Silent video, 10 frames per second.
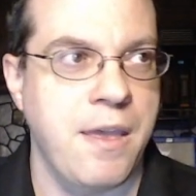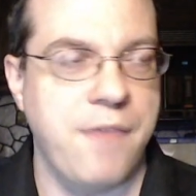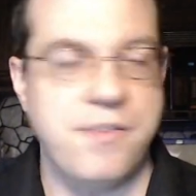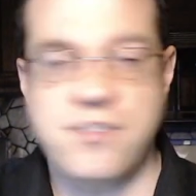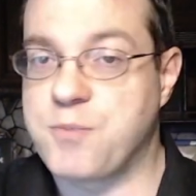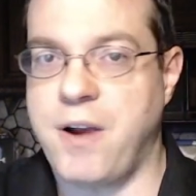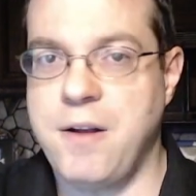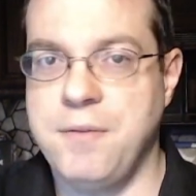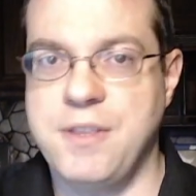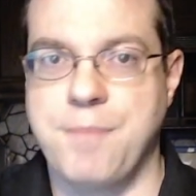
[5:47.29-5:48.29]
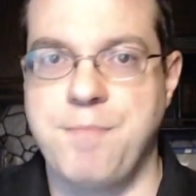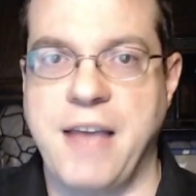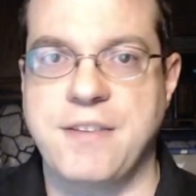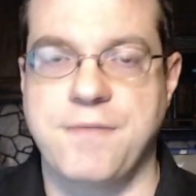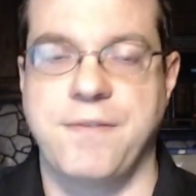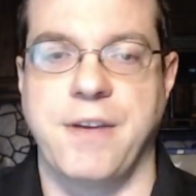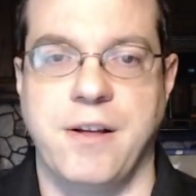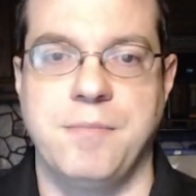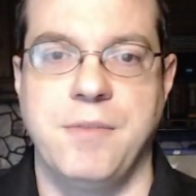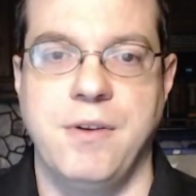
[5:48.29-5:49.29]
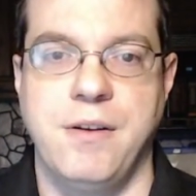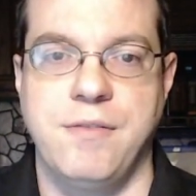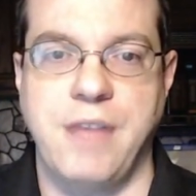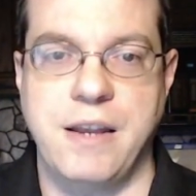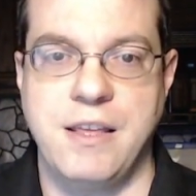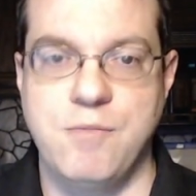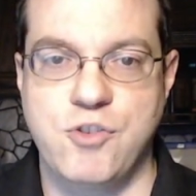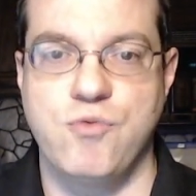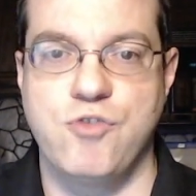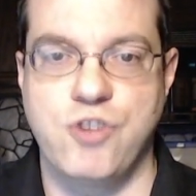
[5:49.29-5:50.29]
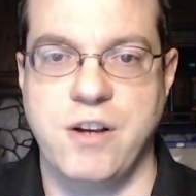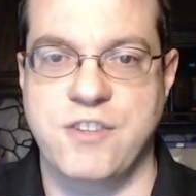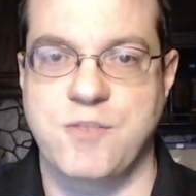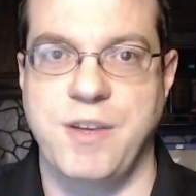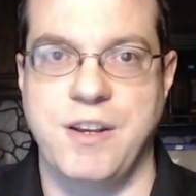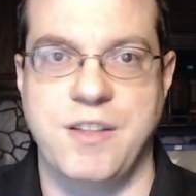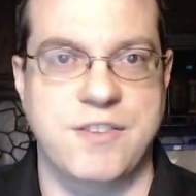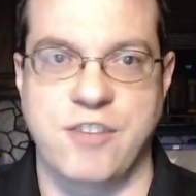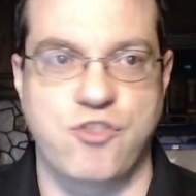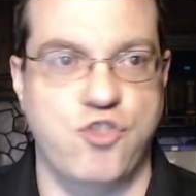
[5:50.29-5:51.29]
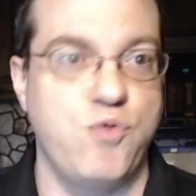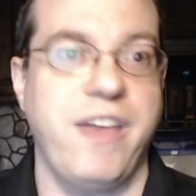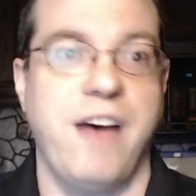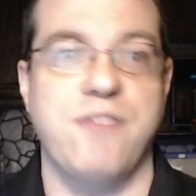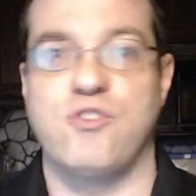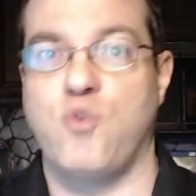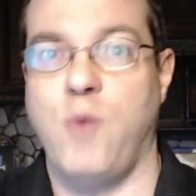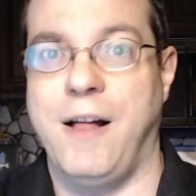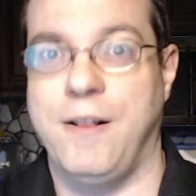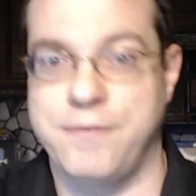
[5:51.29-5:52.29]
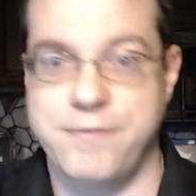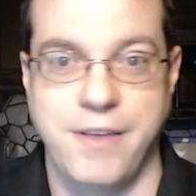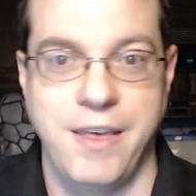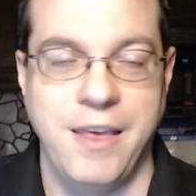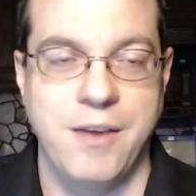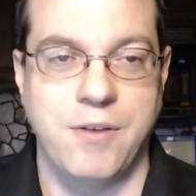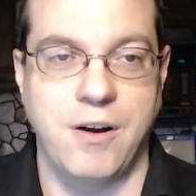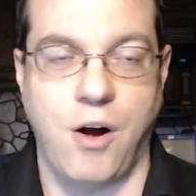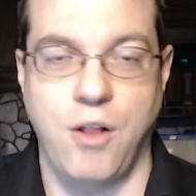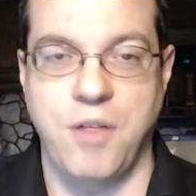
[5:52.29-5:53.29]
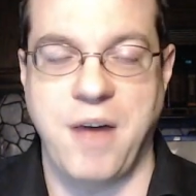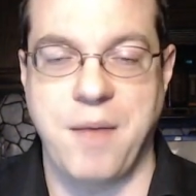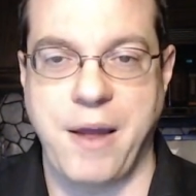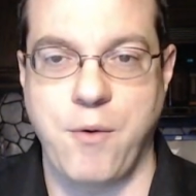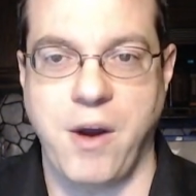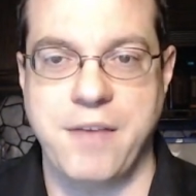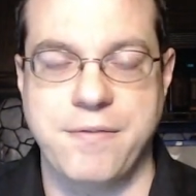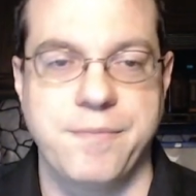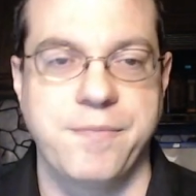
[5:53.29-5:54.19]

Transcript: And this is probably the best film that Im Su Jeong has been in since 2012, All About My Wife.